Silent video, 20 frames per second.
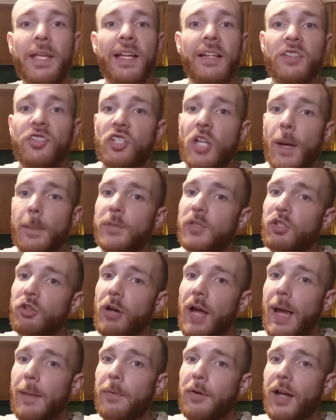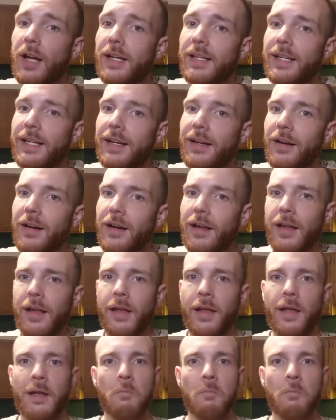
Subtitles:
be a Chubscriber on here,